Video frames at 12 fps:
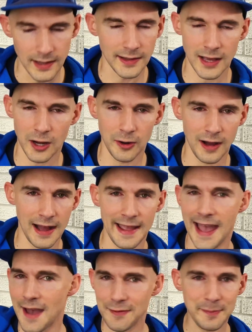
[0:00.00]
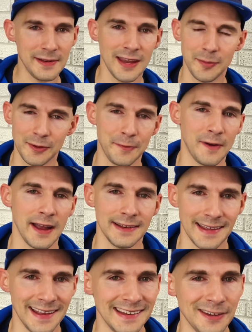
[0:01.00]
Now, I haven't been able to find
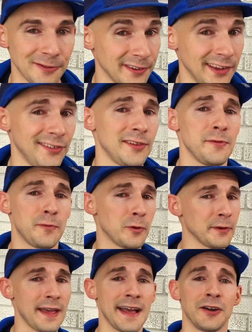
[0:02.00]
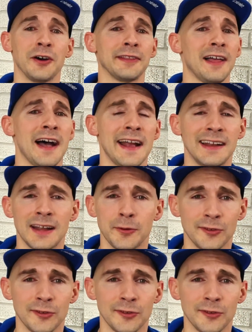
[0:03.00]
any reason for that online. I was